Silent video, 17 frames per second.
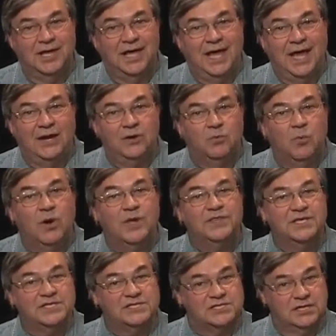and one
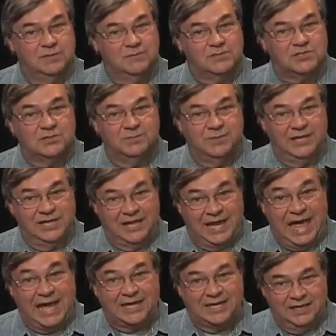that seems to be
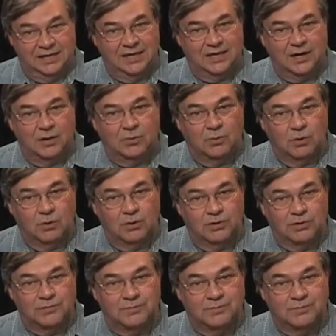lacking in our world.